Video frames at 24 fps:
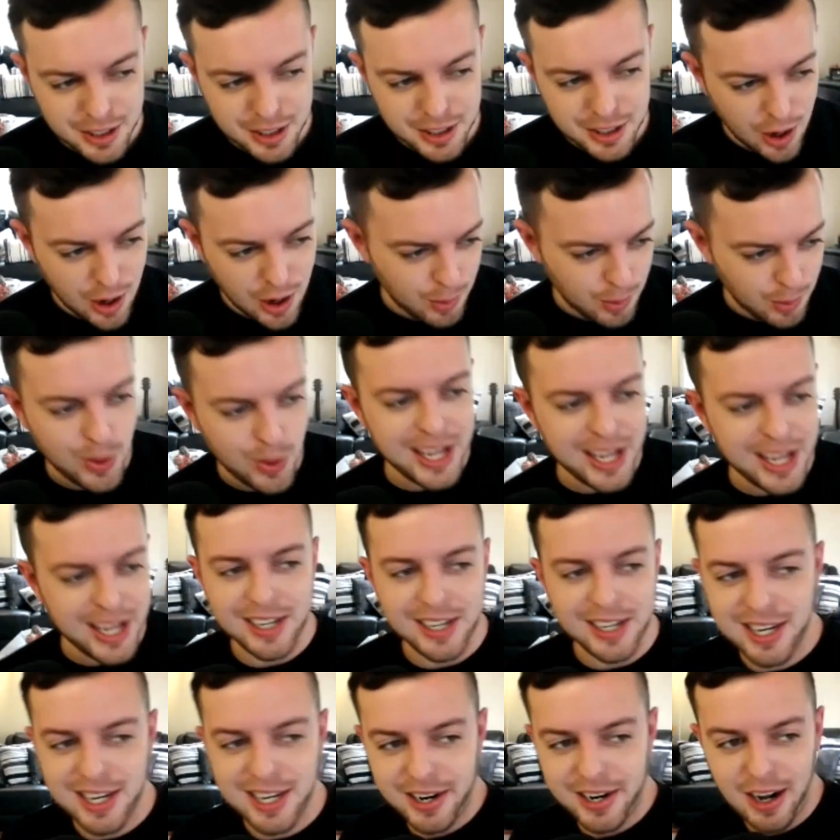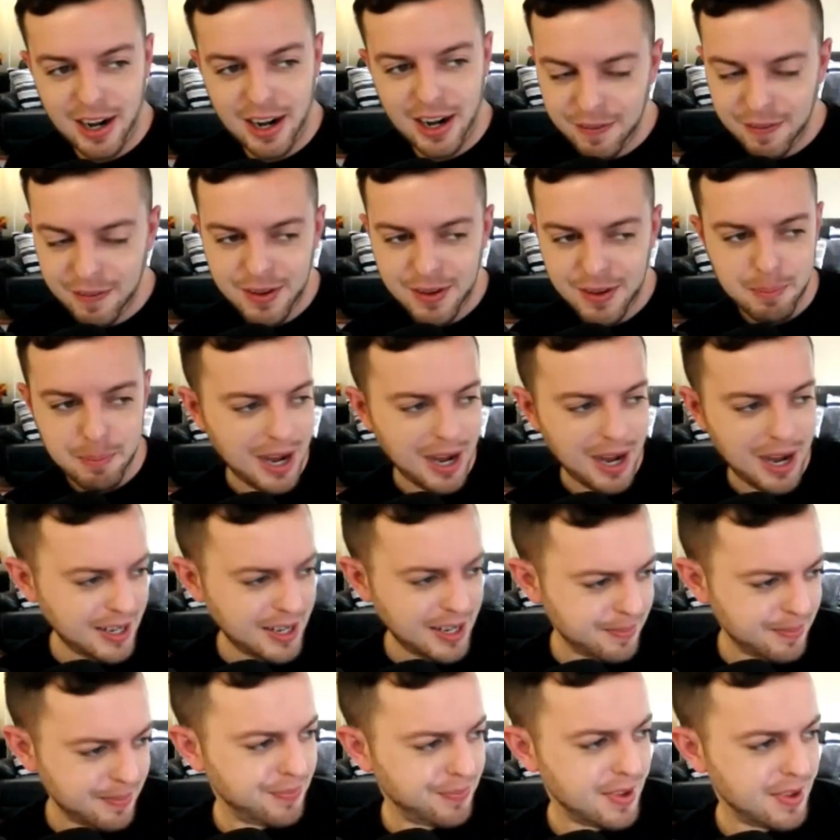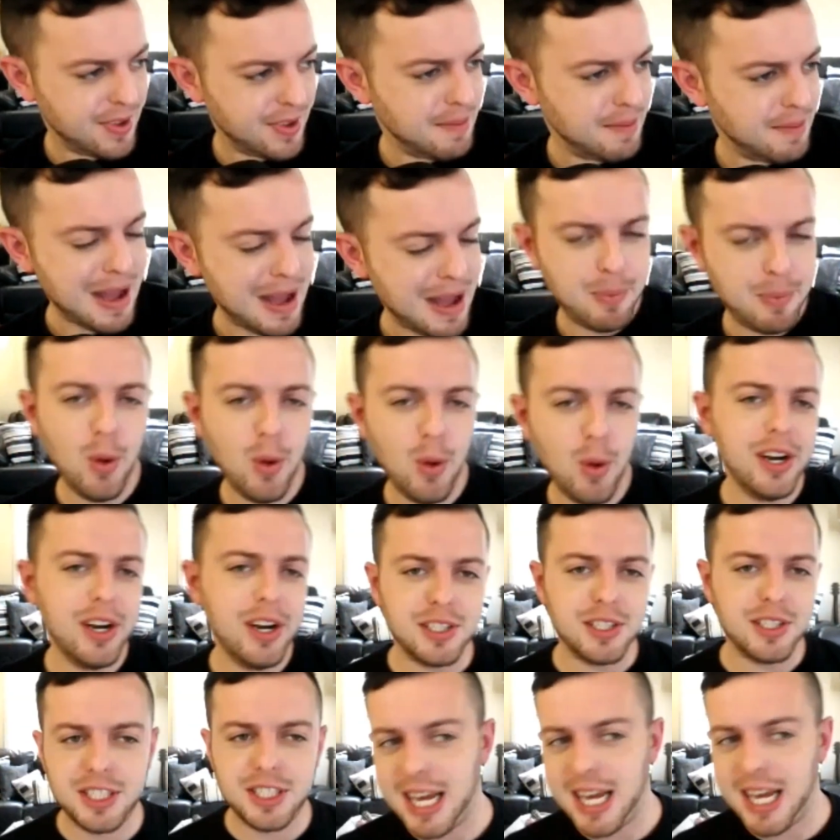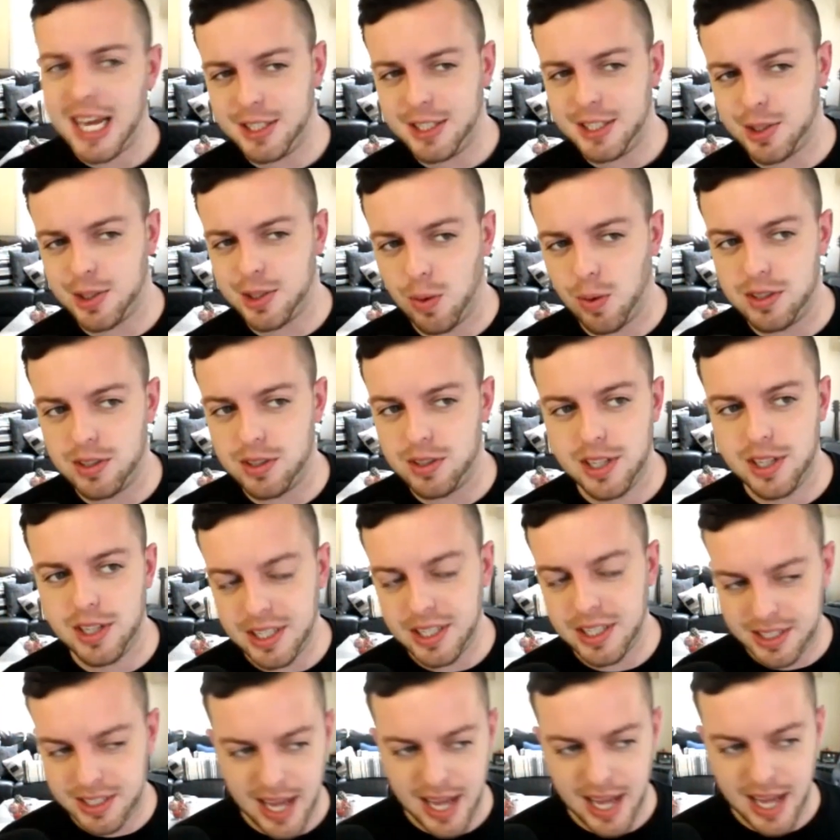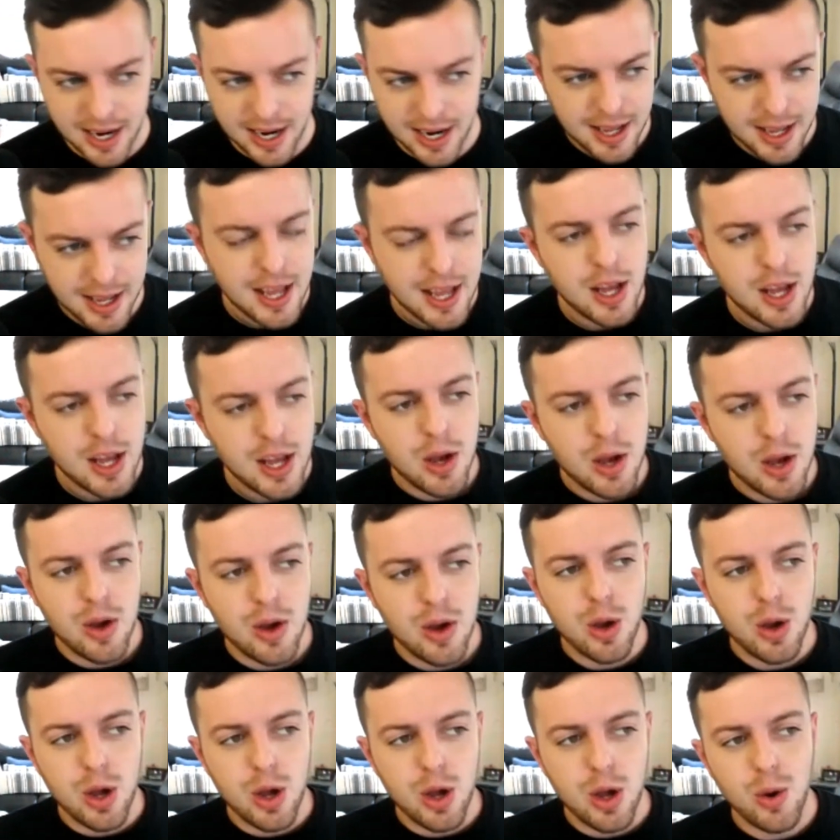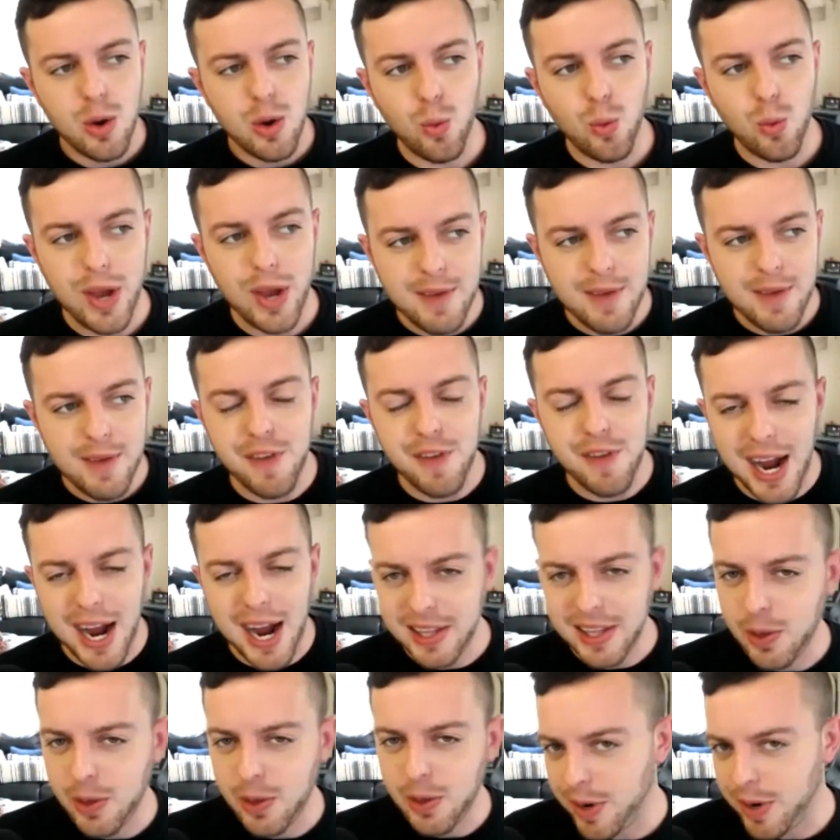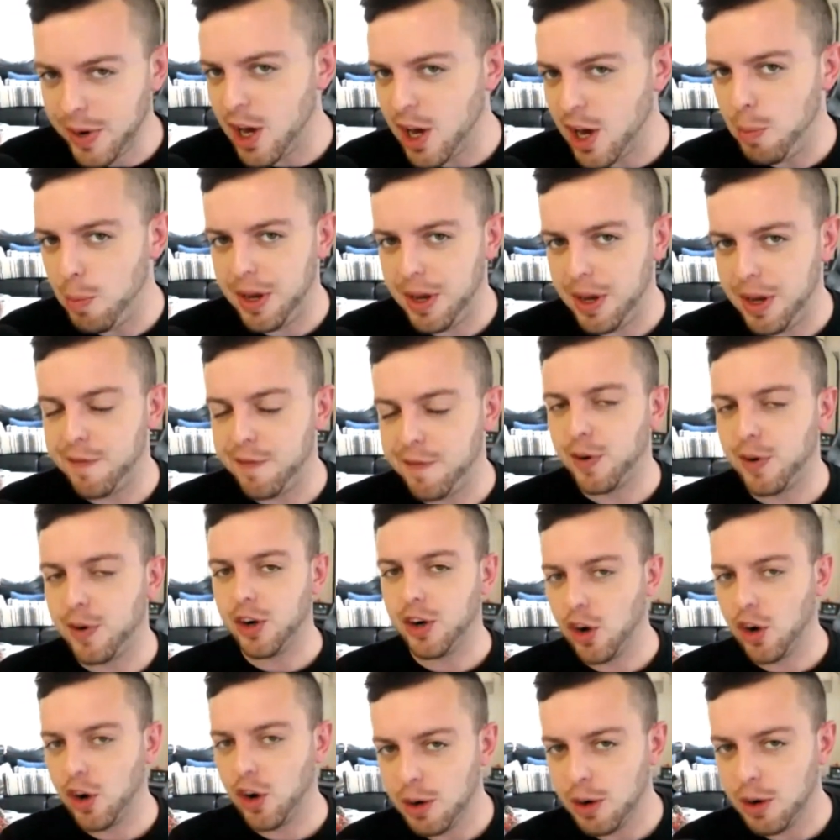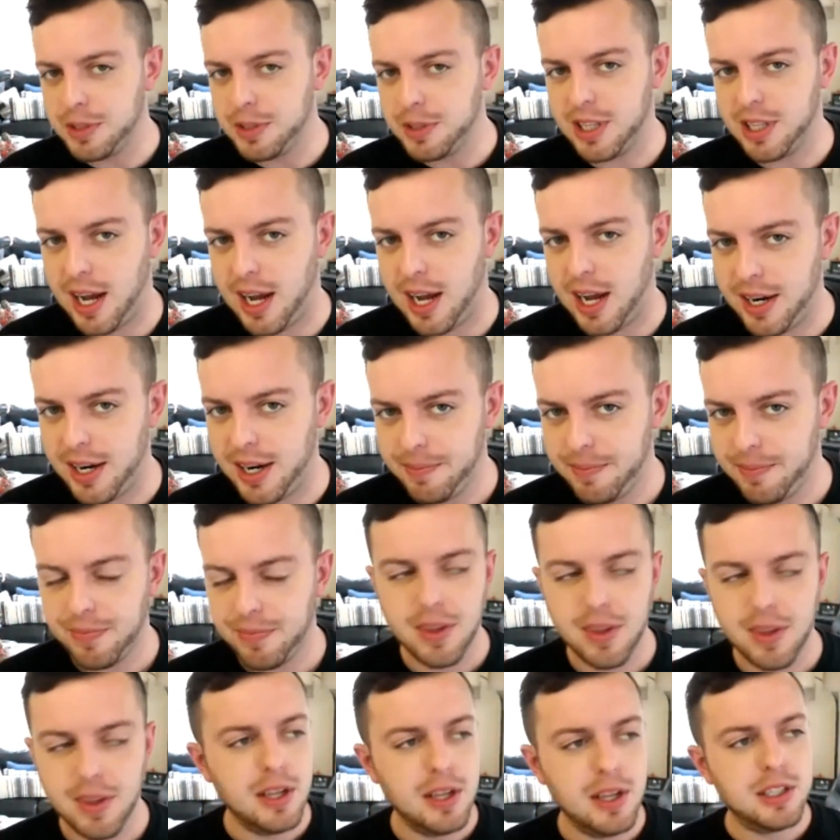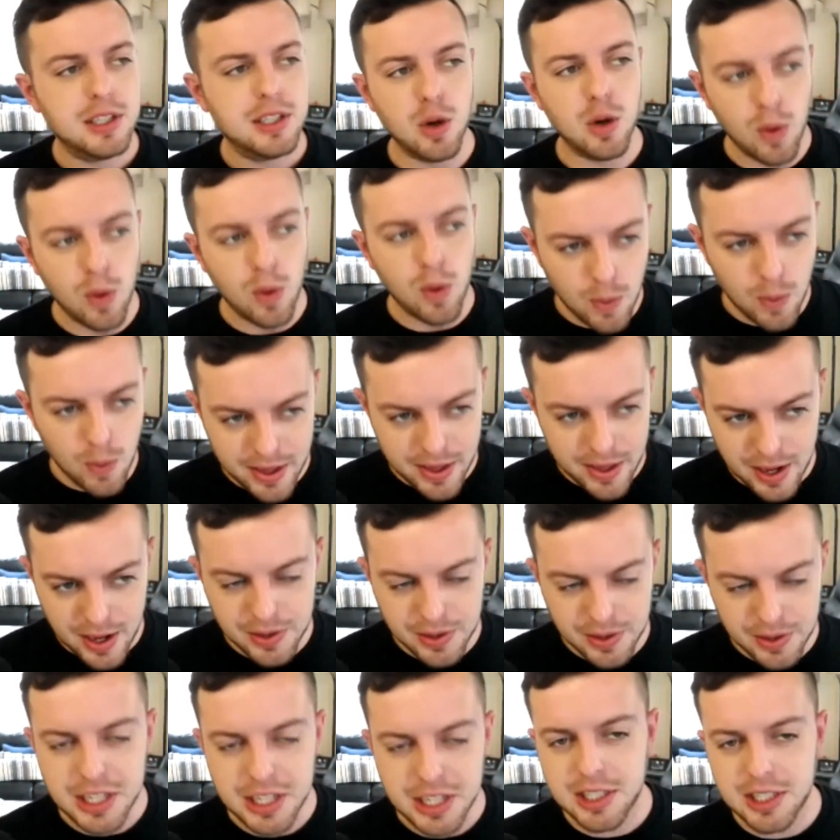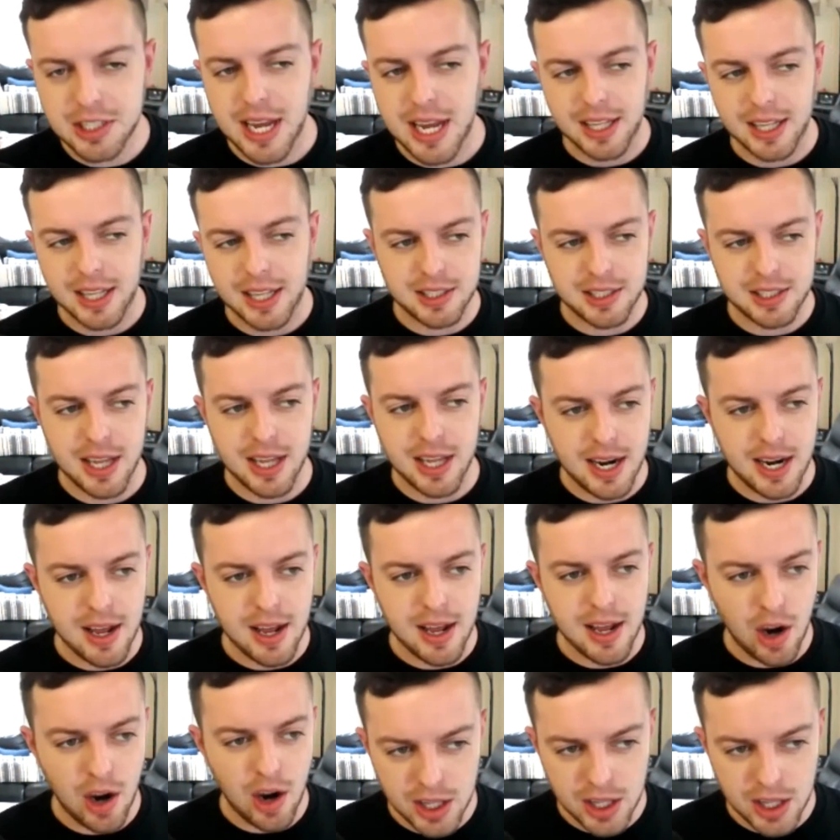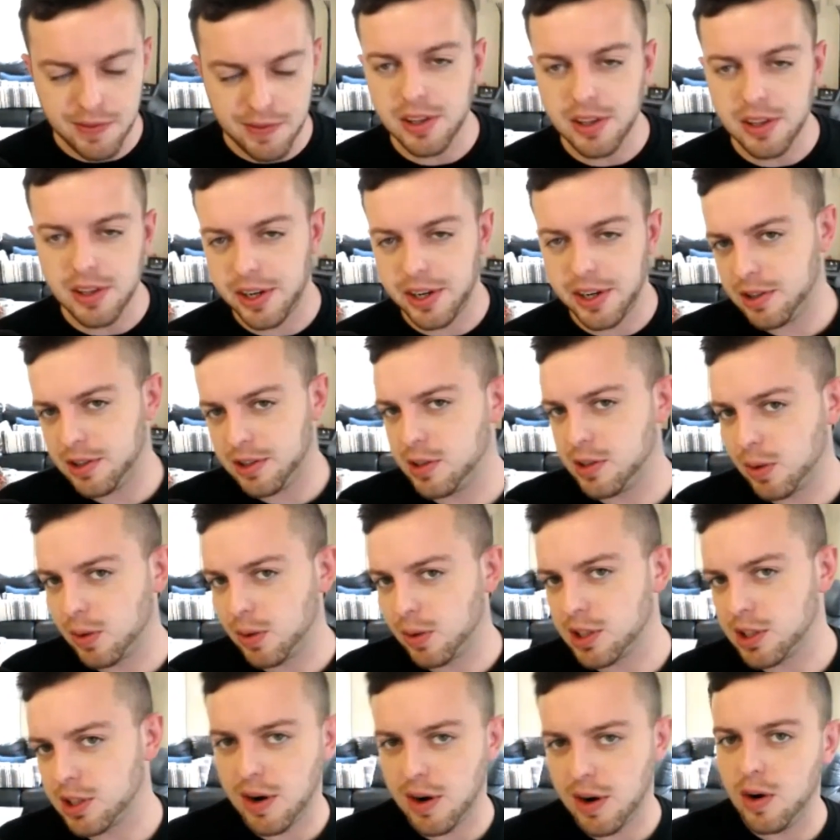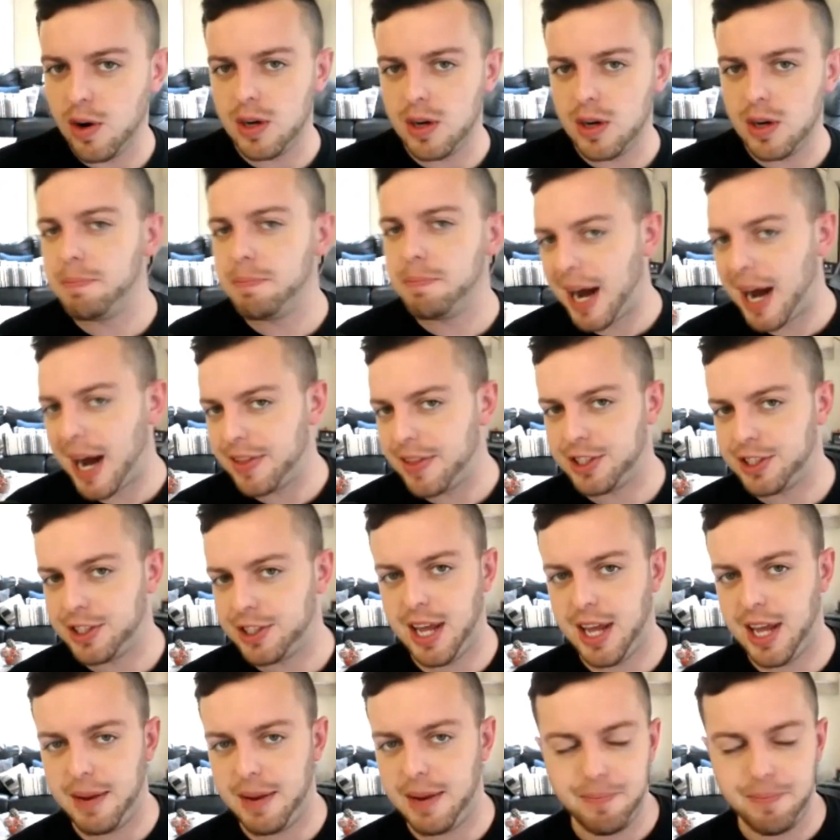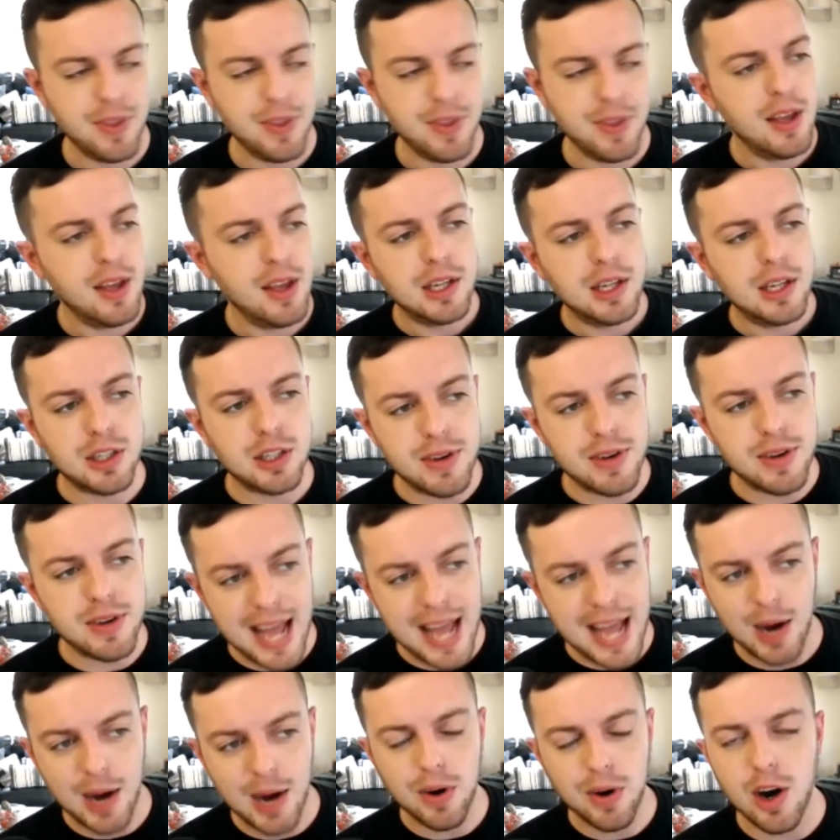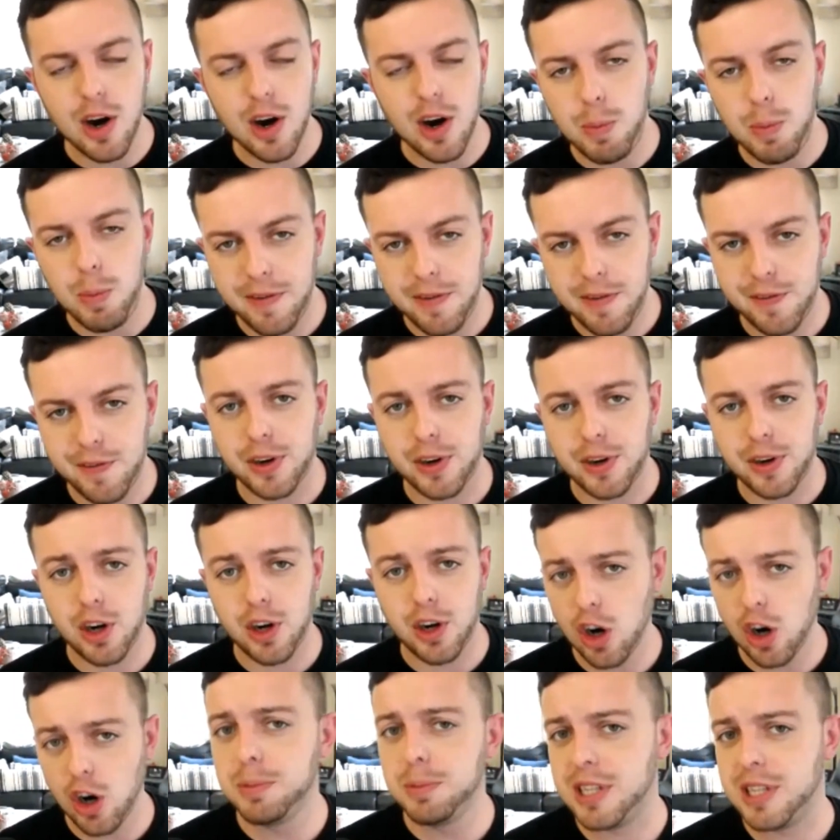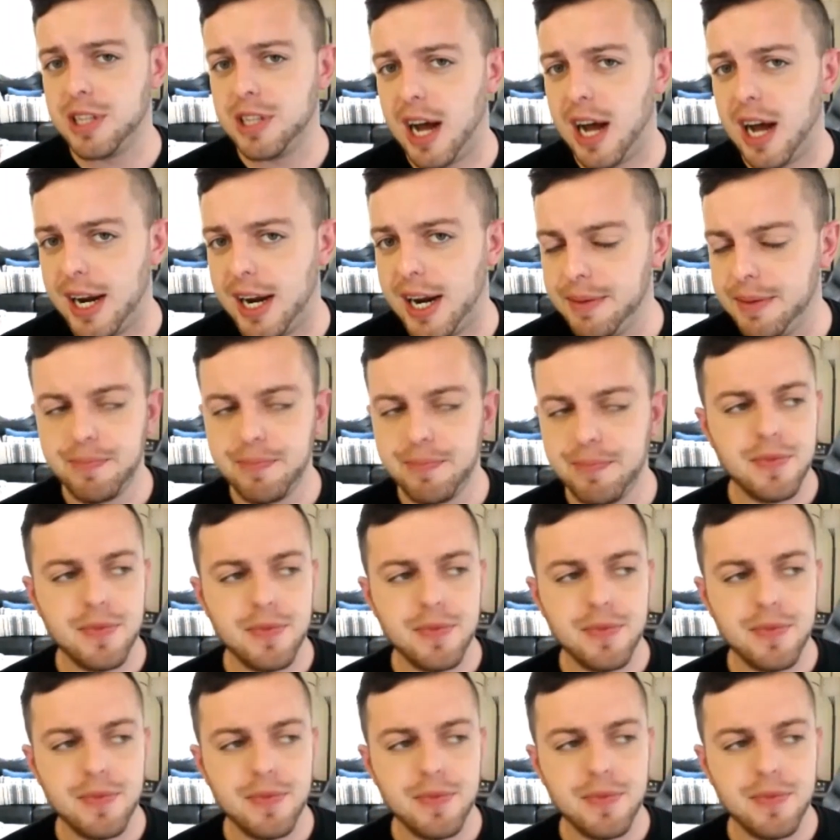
So we got cut off, but my point on state stores is that we finally reopened for curbside. So we're one of the only states that all of our liquor stores are owned by the state. So now we're open for a curbside.